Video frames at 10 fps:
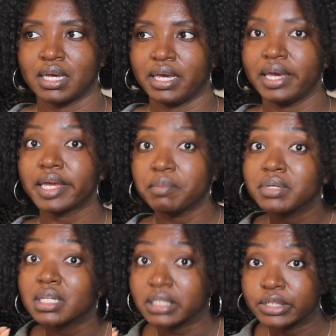It can be
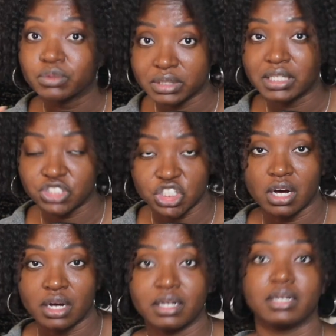the little things,
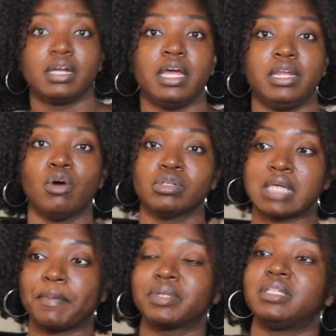y'all. And those
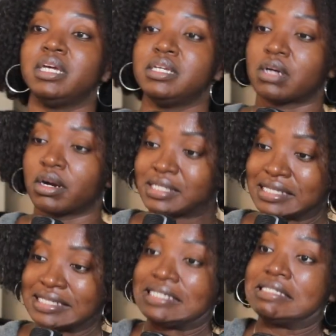type of things are
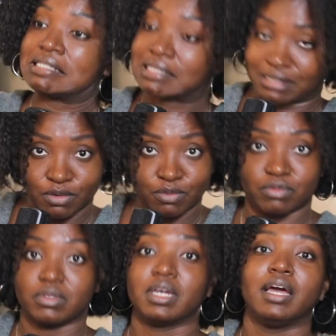seeds.
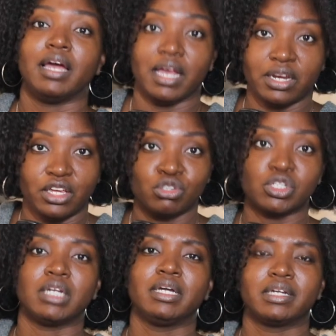And then you
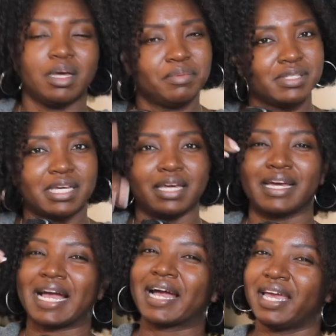start looking up and saying
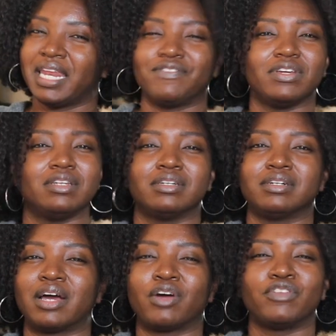like I can't even
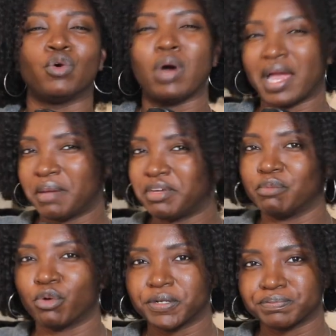I don't even know who I am
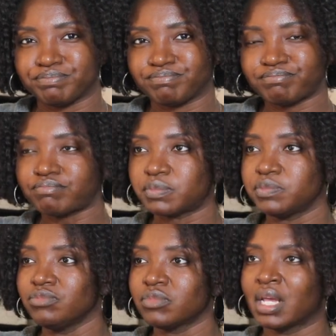anymore.
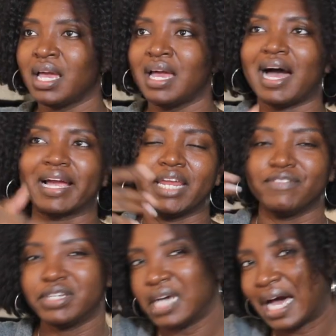I can't
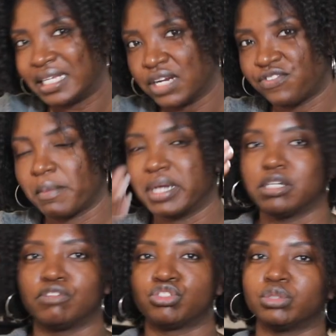even identify
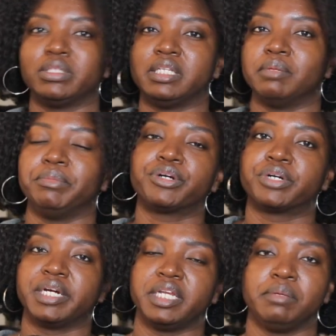myself truly in the
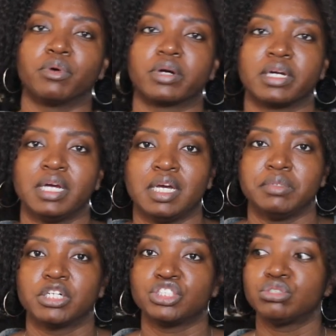mirror anymore
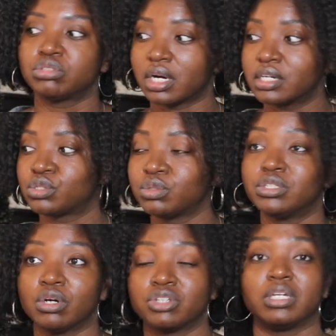because you started to
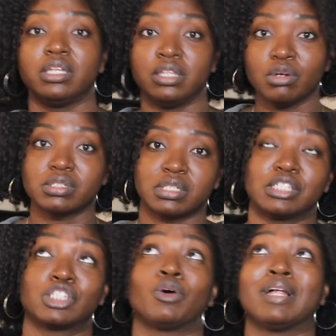indulge in those things.
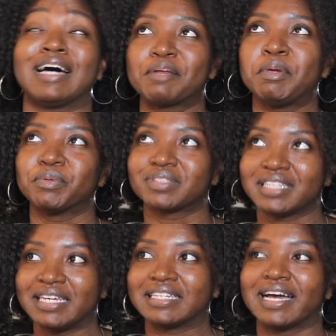And so a lot of people
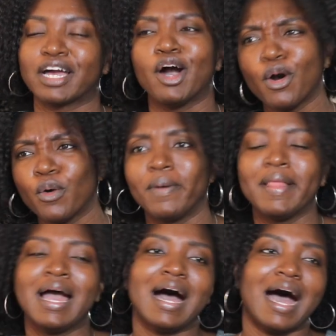think like, "Oh,
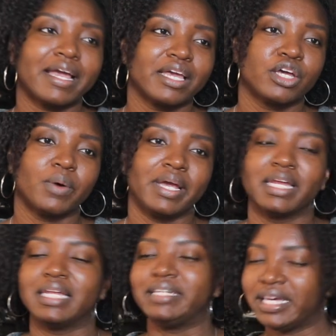I can go
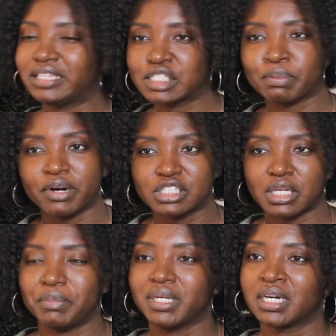ahead and date this
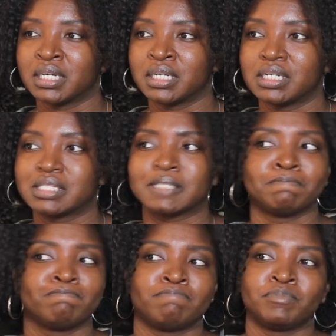person because
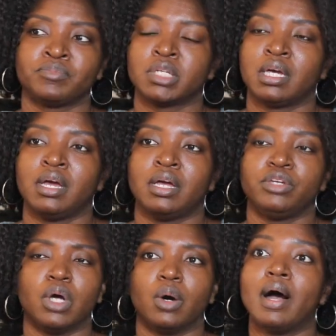you
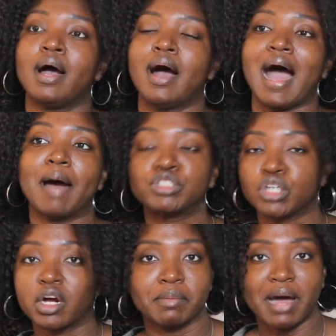know, I'm
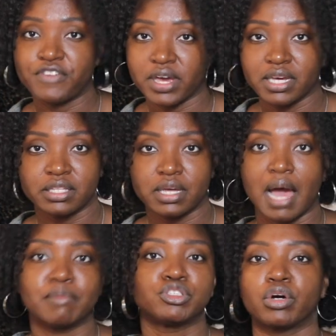strong in my faith.
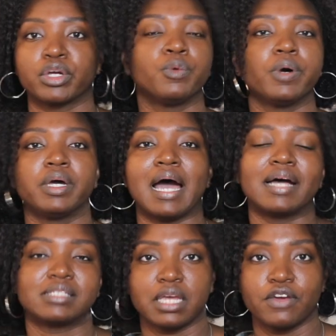I'm strong in what I
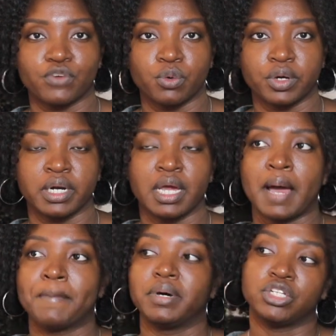stand for.
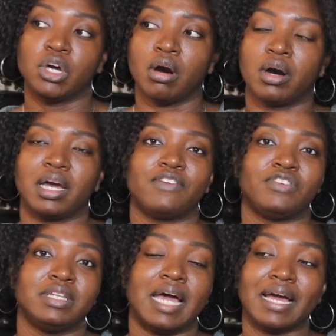But y'all, if
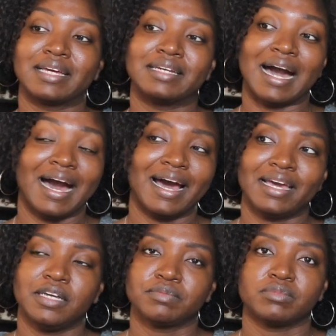that
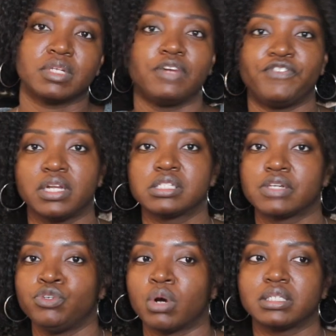guy and fellas,
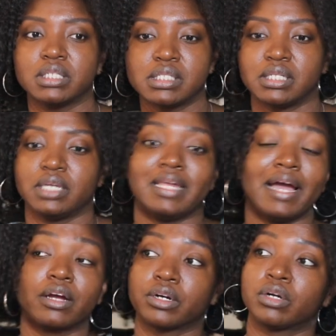if you are listening,
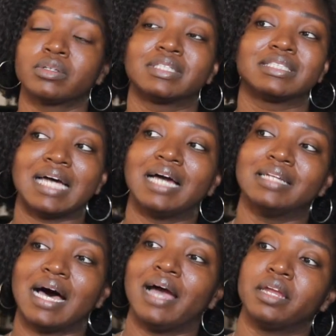that girl does not
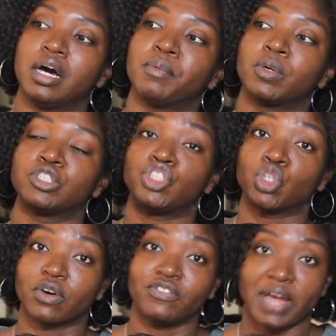line up with
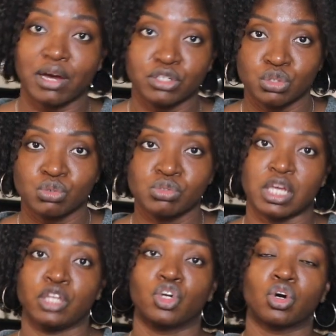your values
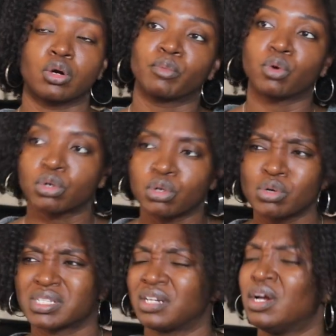and your
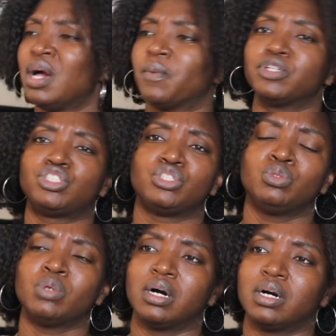morals and what
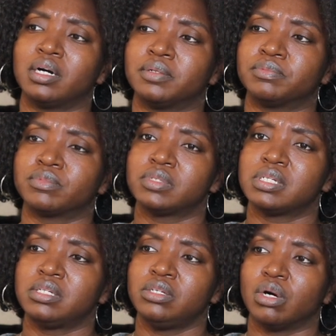you um,
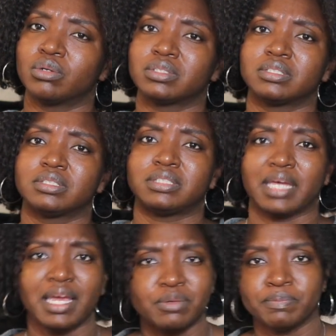you know,
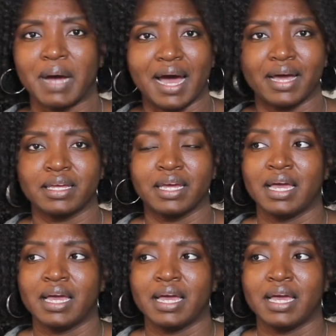stand by,